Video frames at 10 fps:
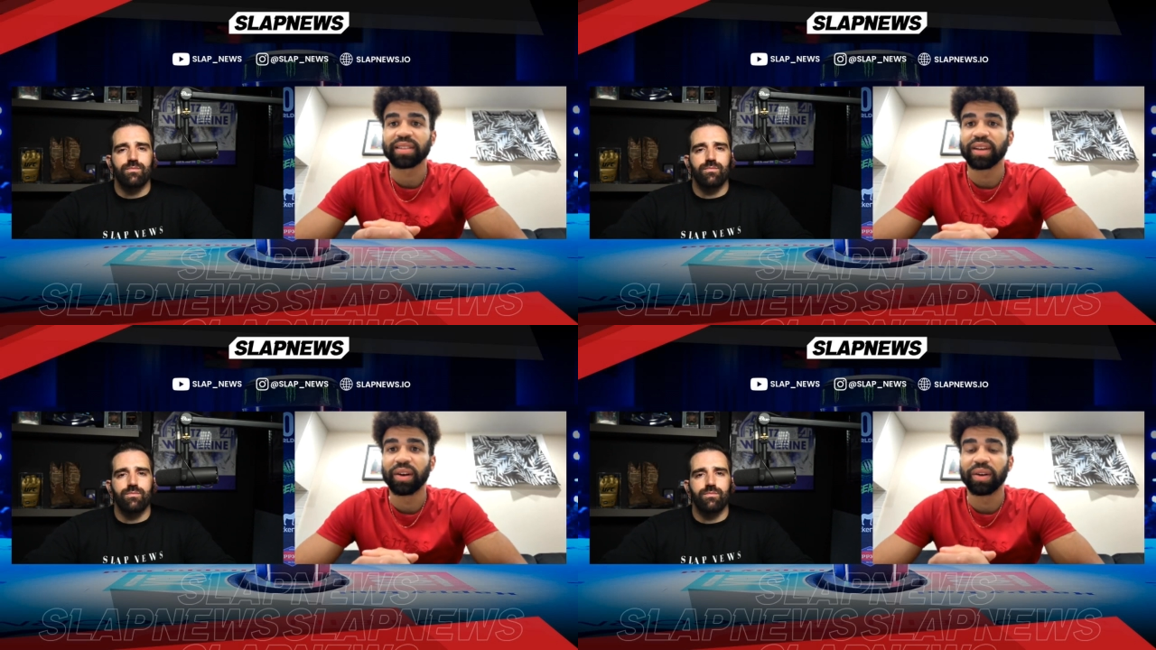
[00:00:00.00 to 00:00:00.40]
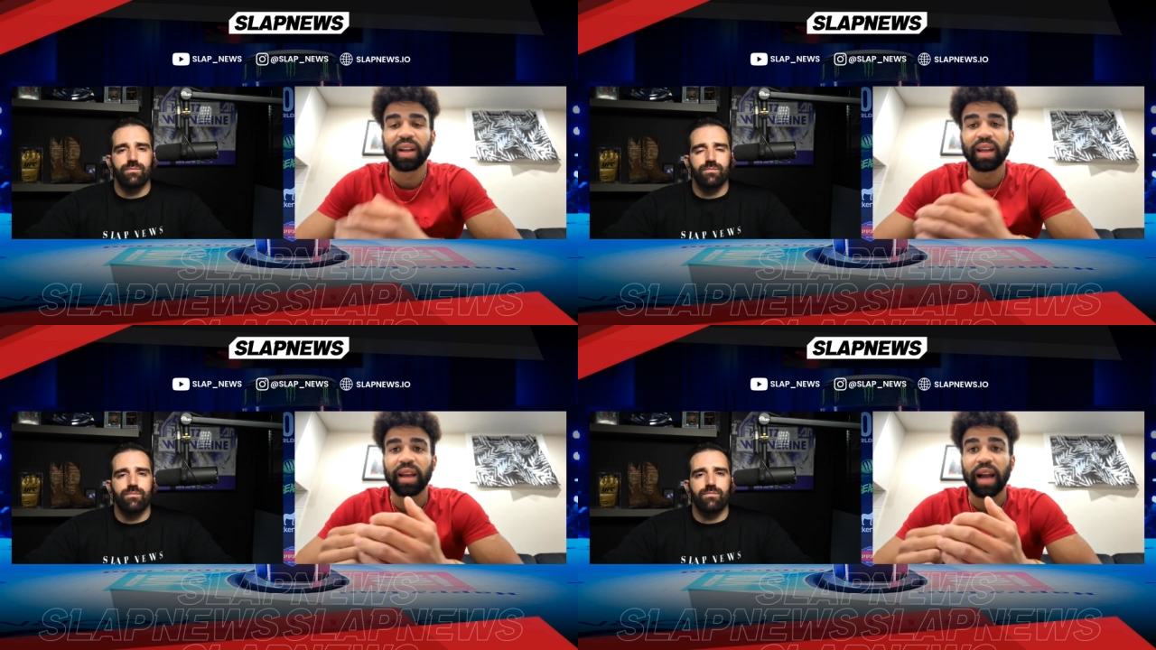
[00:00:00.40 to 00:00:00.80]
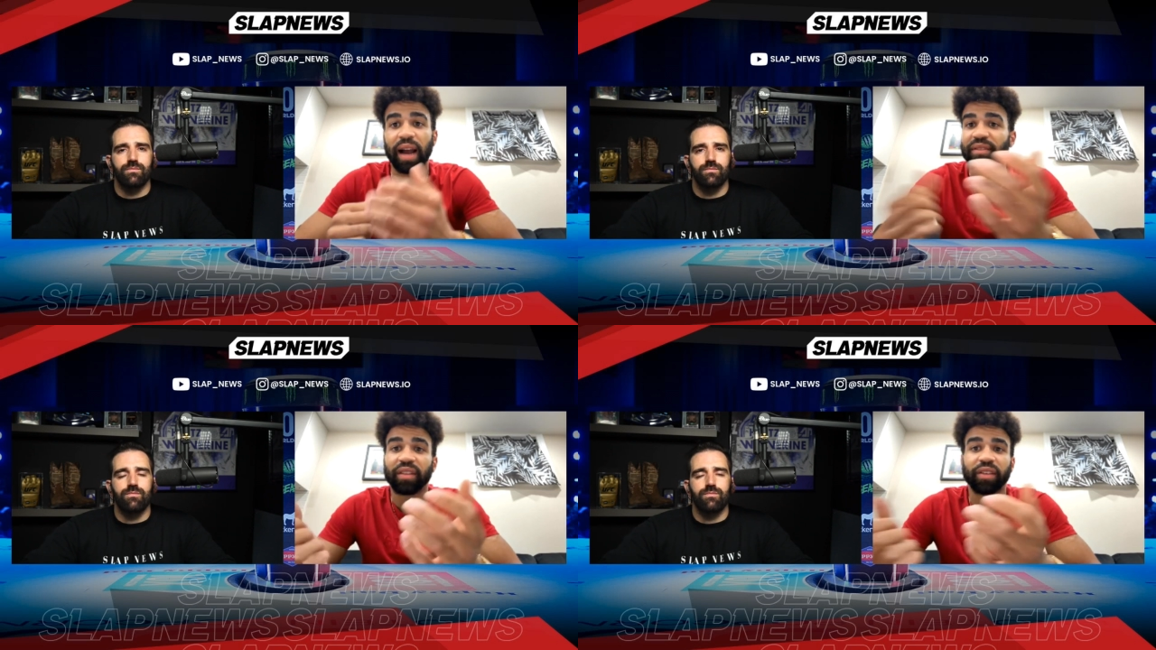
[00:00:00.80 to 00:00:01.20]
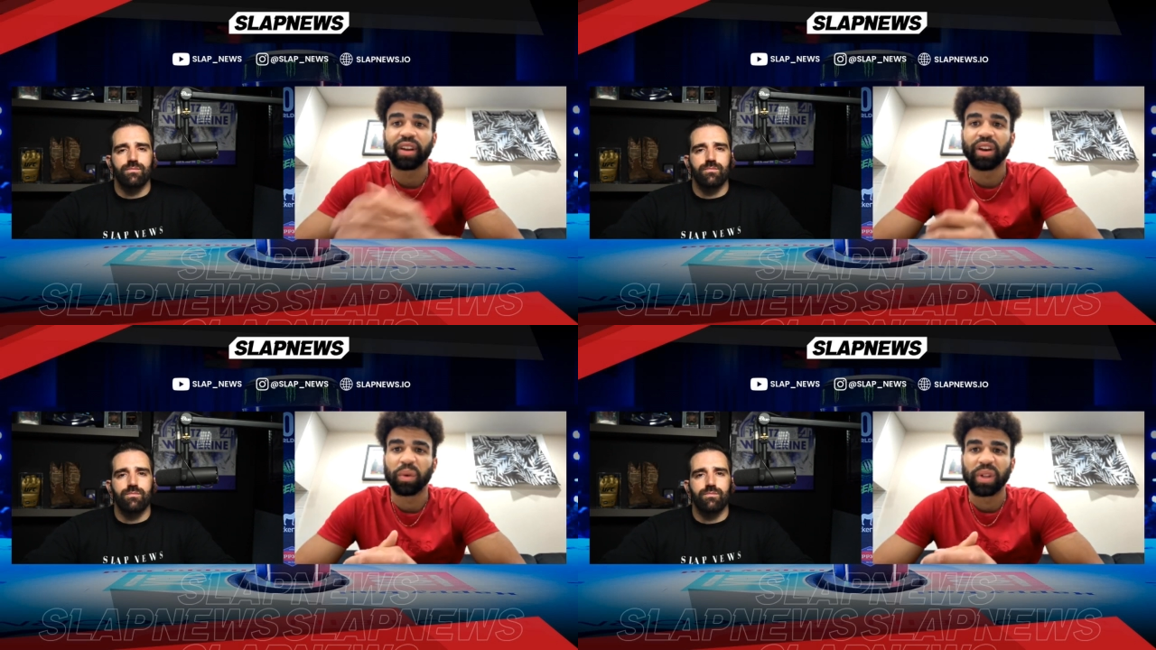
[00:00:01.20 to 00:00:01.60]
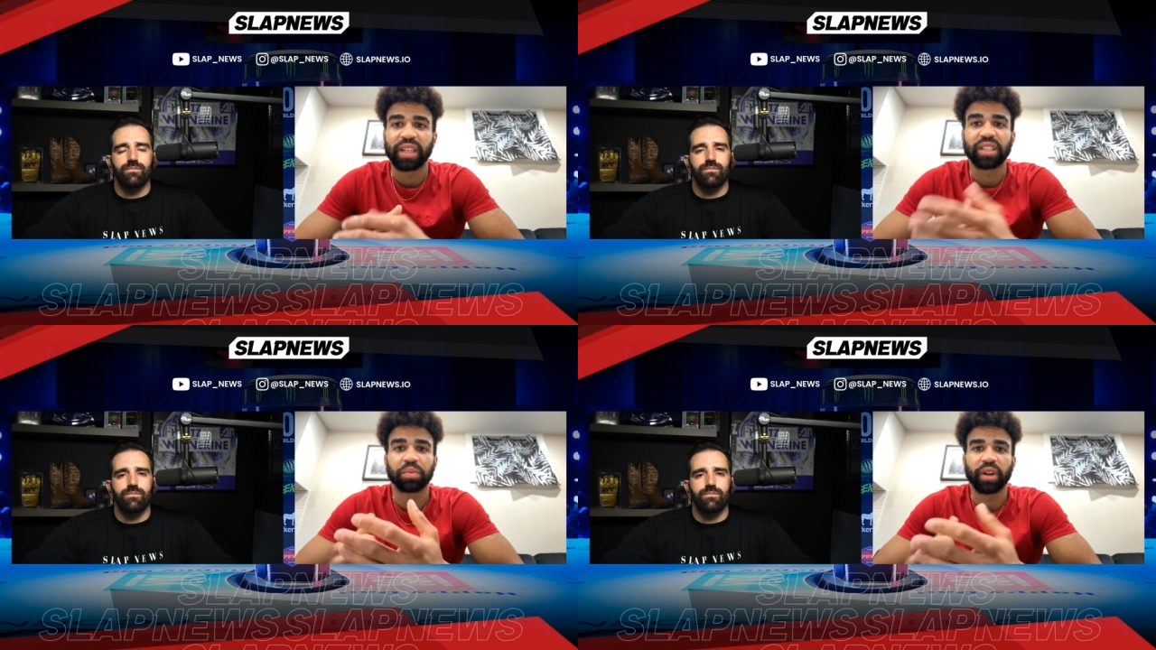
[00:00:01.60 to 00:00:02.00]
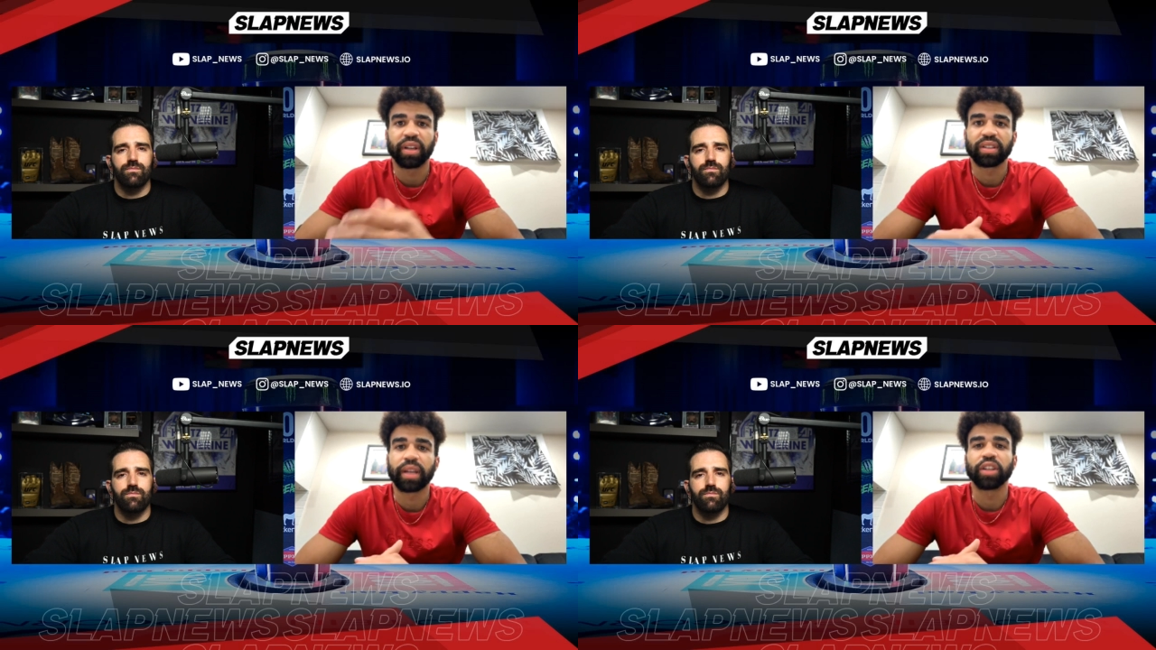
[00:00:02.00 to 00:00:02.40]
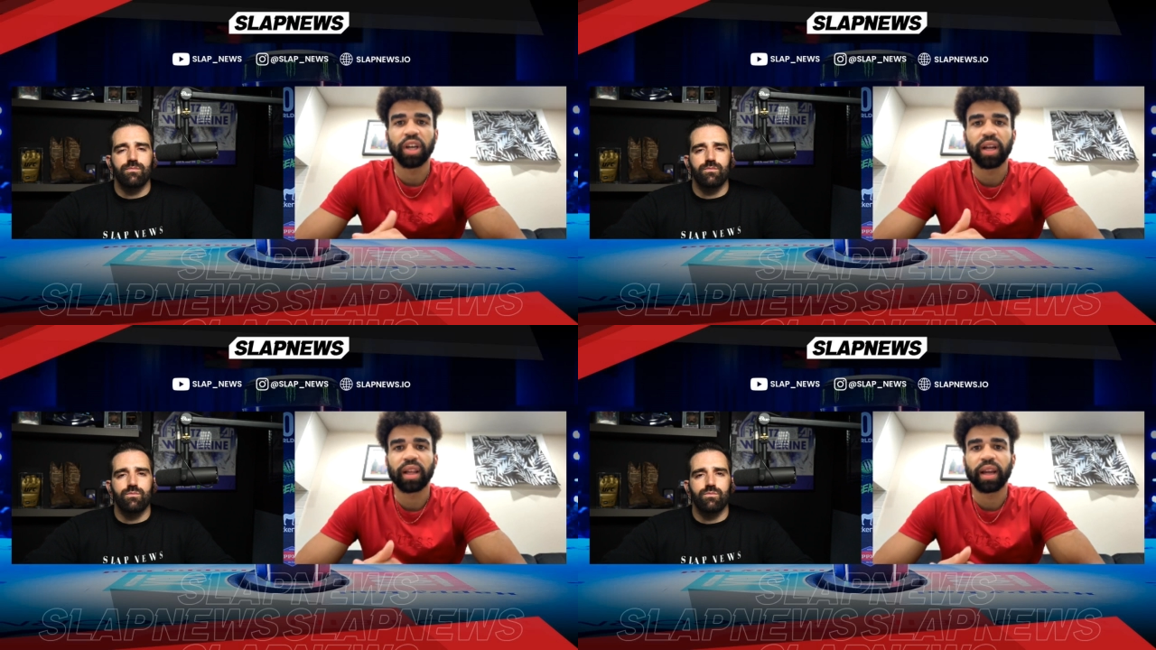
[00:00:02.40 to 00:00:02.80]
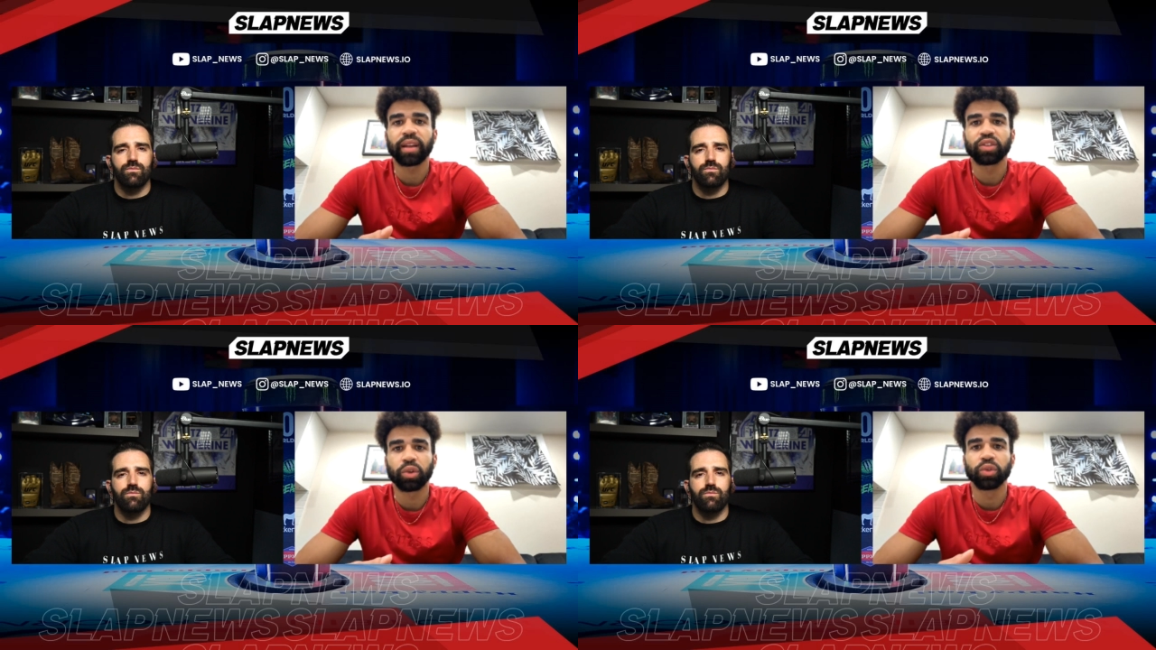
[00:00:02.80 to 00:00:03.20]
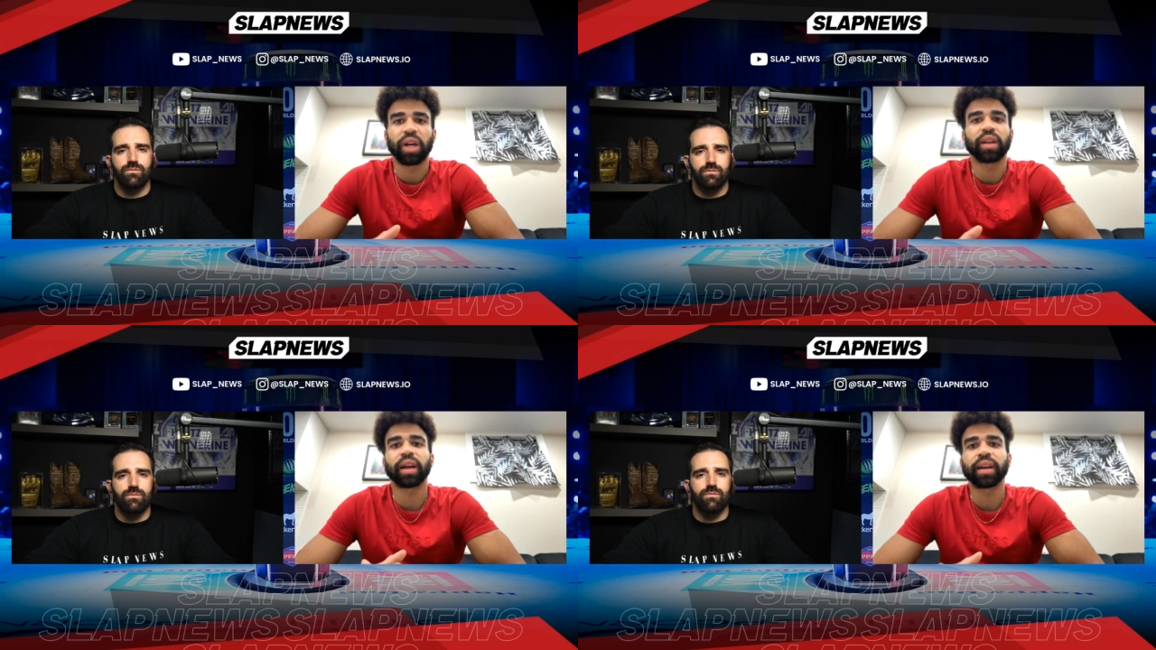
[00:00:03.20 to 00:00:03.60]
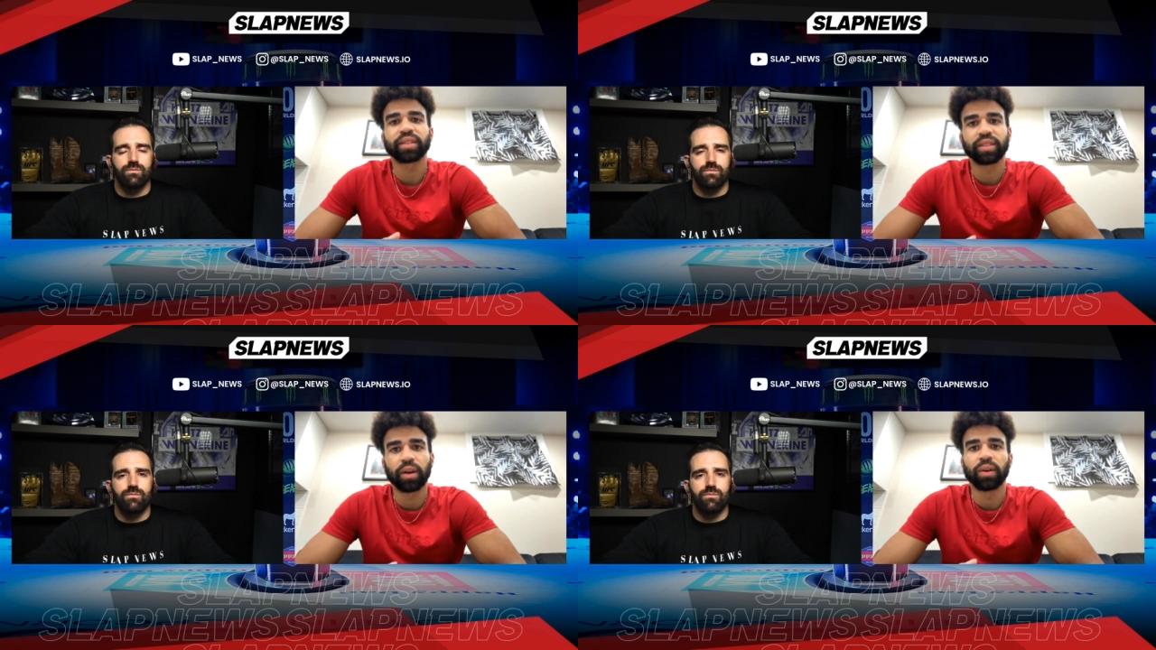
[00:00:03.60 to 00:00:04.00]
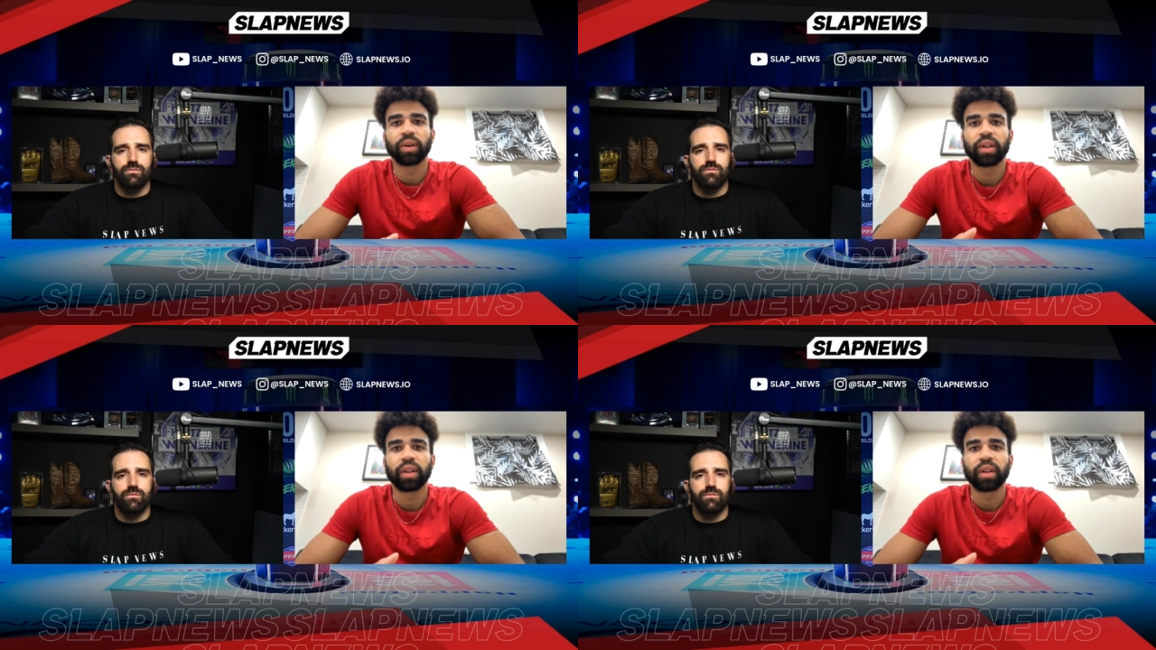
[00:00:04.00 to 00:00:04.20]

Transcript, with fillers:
Speaker 1: So I've never, you know, really experienced like jet lag, true jet lag. So